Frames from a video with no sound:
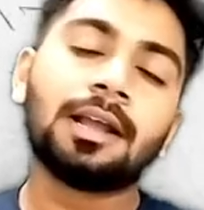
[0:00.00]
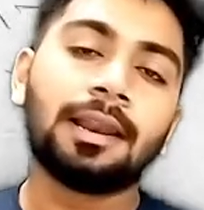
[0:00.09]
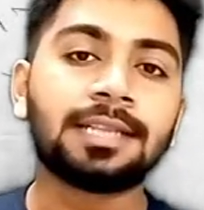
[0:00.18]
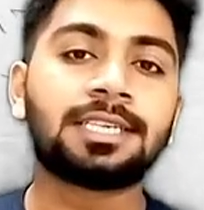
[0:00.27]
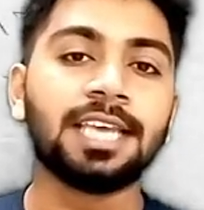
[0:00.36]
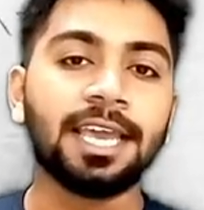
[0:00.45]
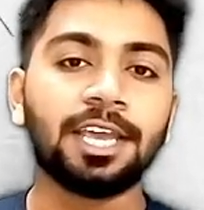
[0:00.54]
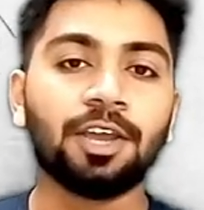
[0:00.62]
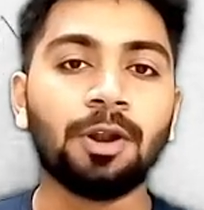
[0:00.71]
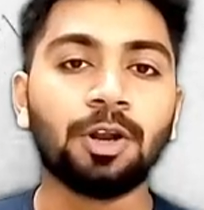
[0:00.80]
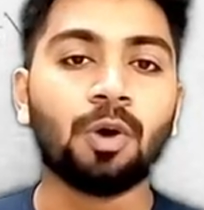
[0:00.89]
Let's see
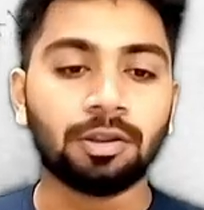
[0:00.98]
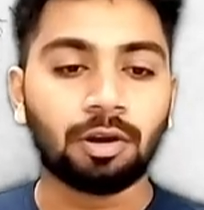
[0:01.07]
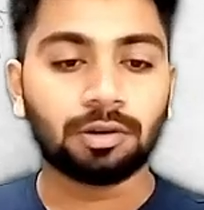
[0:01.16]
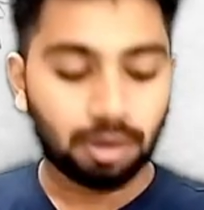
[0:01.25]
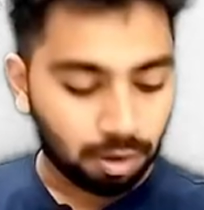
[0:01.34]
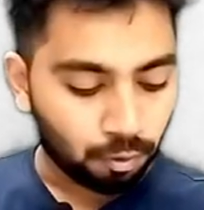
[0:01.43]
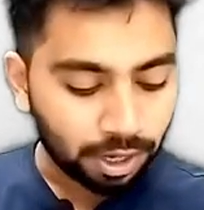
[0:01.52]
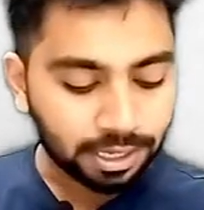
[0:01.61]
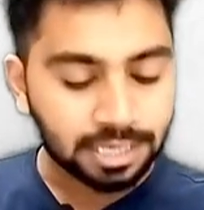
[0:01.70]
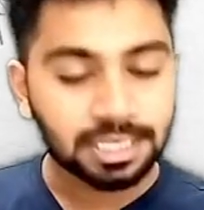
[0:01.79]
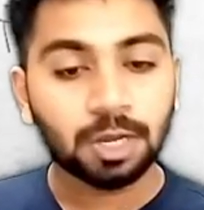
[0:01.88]
you will do or not.
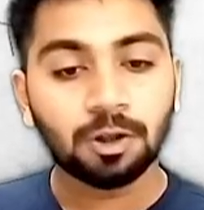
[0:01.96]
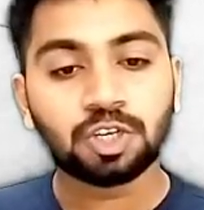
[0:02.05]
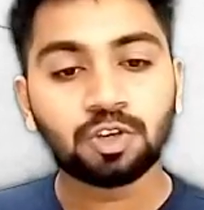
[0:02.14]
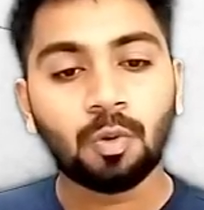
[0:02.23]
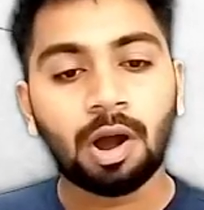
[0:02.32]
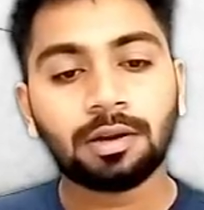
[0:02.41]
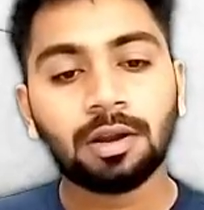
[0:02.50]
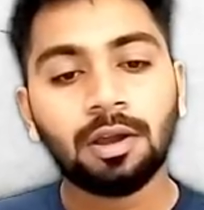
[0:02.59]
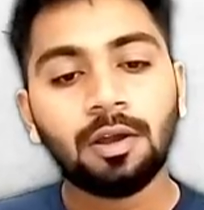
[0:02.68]
Work is equals to what?